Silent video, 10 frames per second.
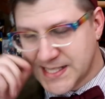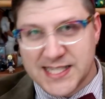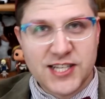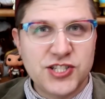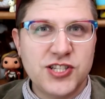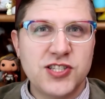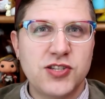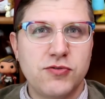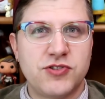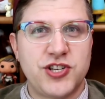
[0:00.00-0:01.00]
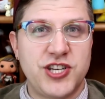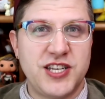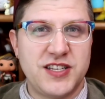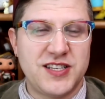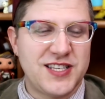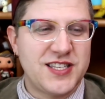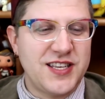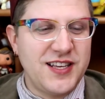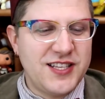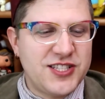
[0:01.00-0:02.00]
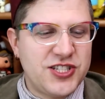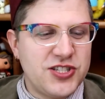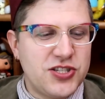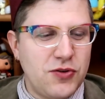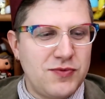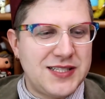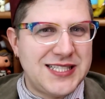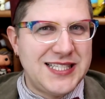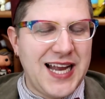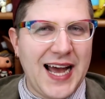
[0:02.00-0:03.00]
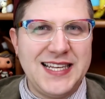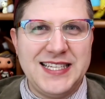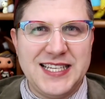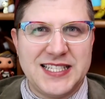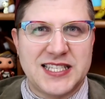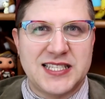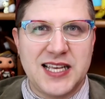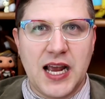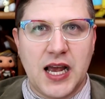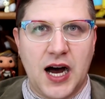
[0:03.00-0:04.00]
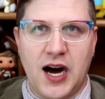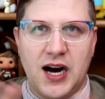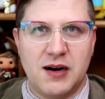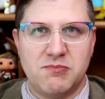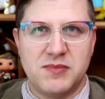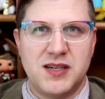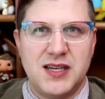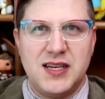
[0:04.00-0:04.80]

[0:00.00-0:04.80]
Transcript: That's just so, it's just so 90s sitcom.